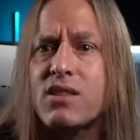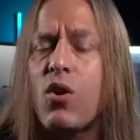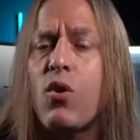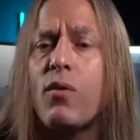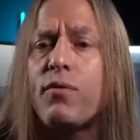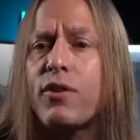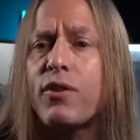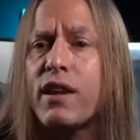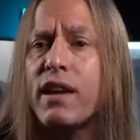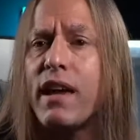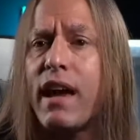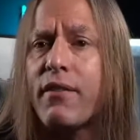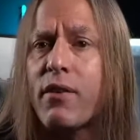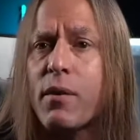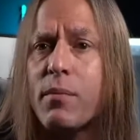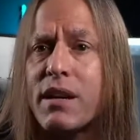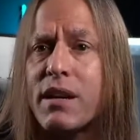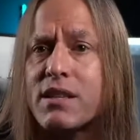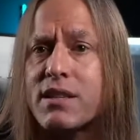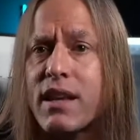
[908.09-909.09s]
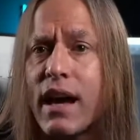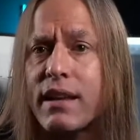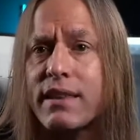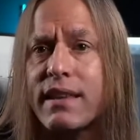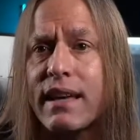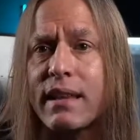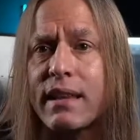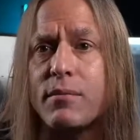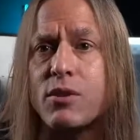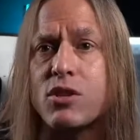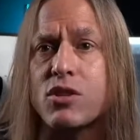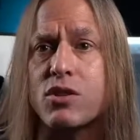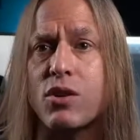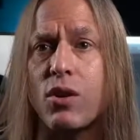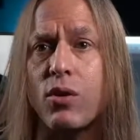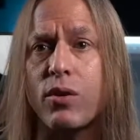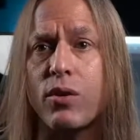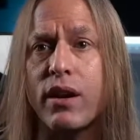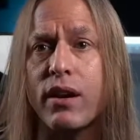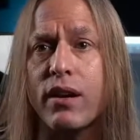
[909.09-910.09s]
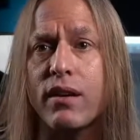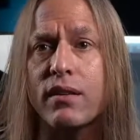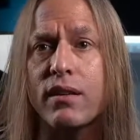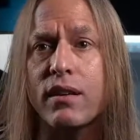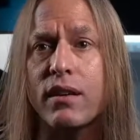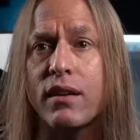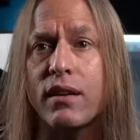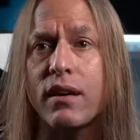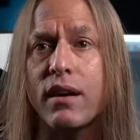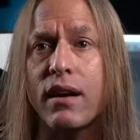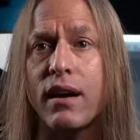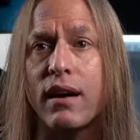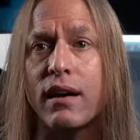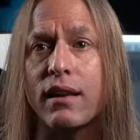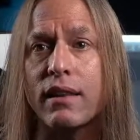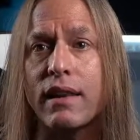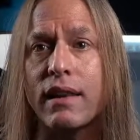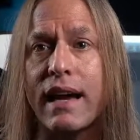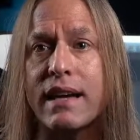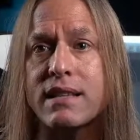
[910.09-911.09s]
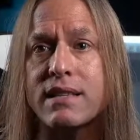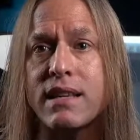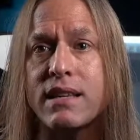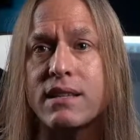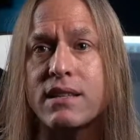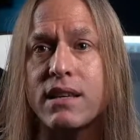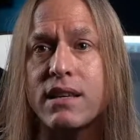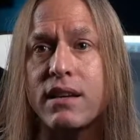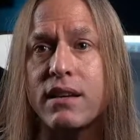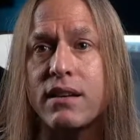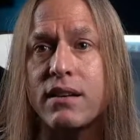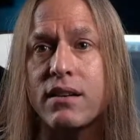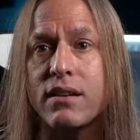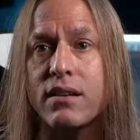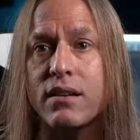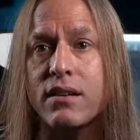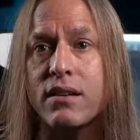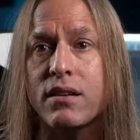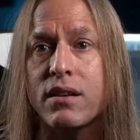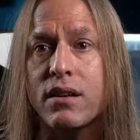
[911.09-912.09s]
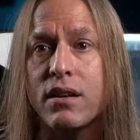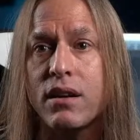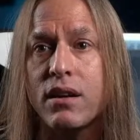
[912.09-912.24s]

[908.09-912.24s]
Hopefully everybody's got that. Let me just go here. Lassie is here.